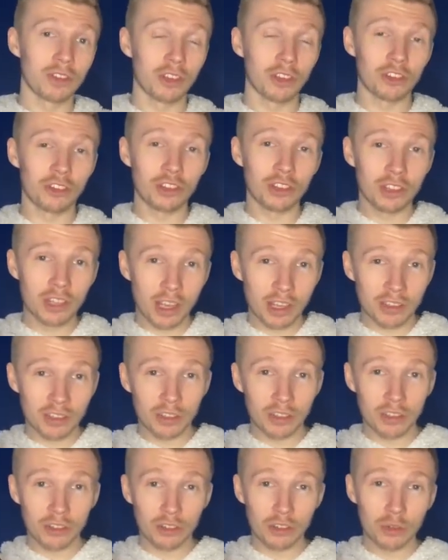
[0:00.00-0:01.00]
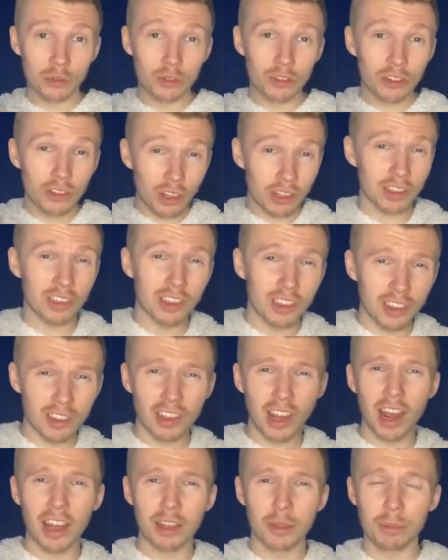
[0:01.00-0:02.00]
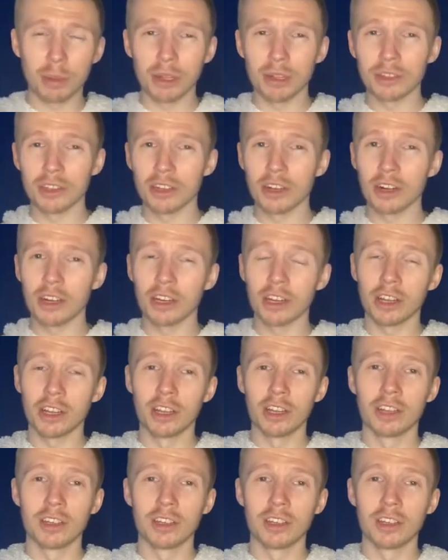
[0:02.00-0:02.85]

She takes it to just inside the penalty area,